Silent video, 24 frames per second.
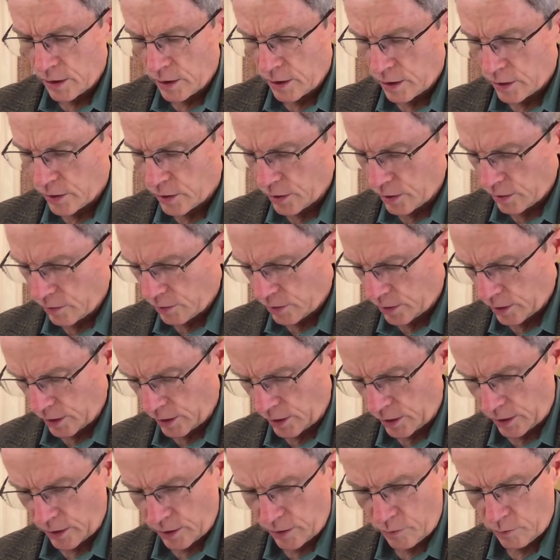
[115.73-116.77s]

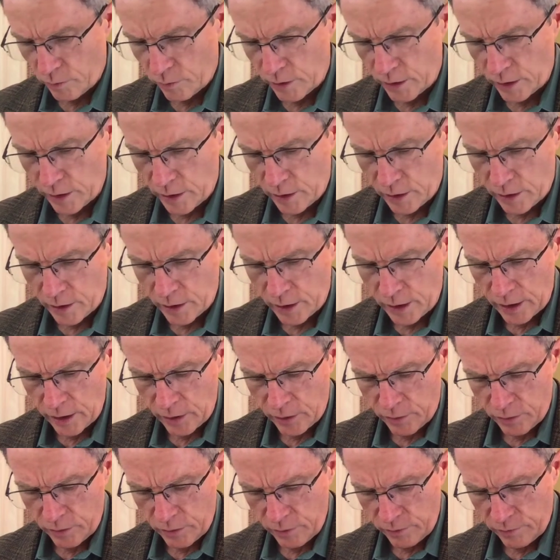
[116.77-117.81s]
associated with
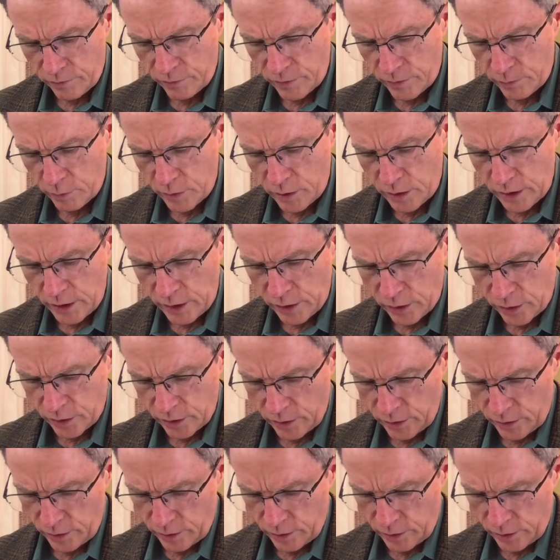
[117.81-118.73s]
atrial fibrillation.